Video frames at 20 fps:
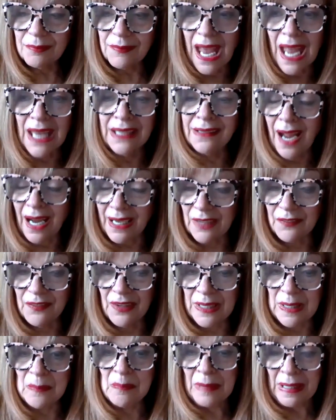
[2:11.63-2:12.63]
and not have
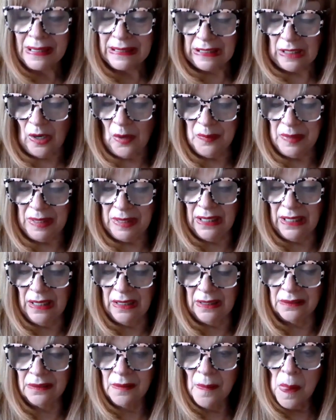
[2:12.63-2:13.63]
any money coming
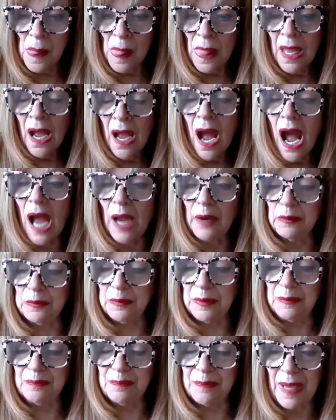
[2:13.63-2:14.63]
in, I would
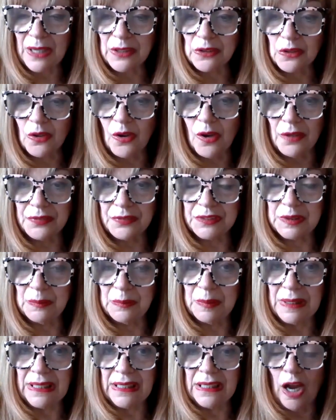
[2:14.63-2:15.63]
be better off to
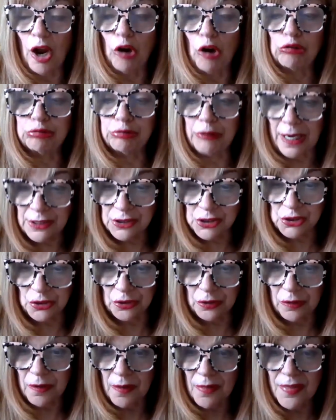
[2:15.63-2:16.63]
be a
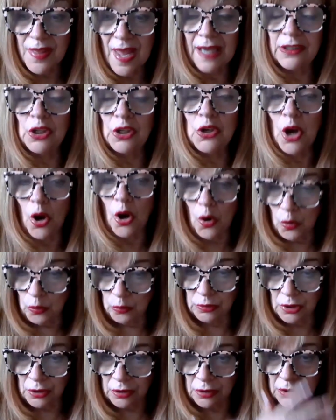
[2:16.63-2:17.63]
renter than an
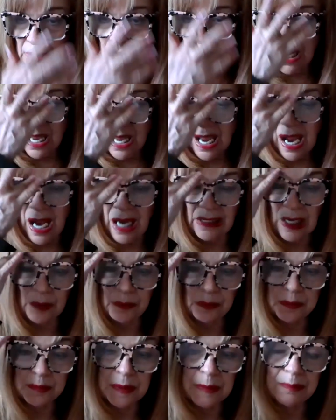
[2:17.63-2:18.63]
owner. And I
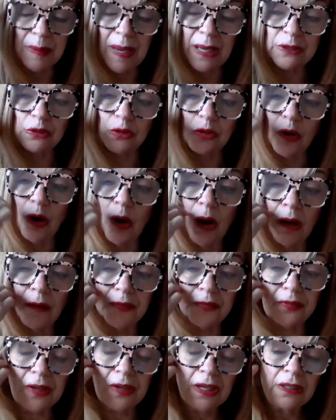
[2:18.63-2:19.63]
would be better
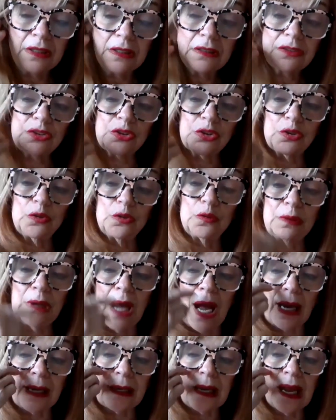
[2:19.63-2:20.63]
off to
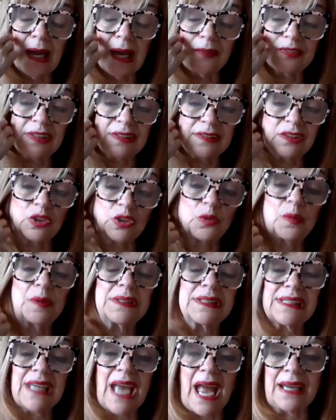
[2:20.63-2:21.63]
not have to deal
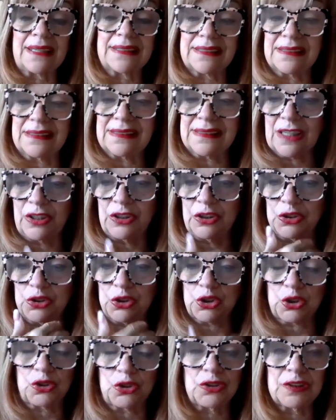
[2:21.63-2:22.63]
with taxes and
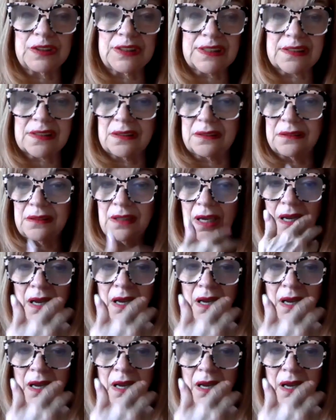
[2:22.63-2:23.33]
insurance and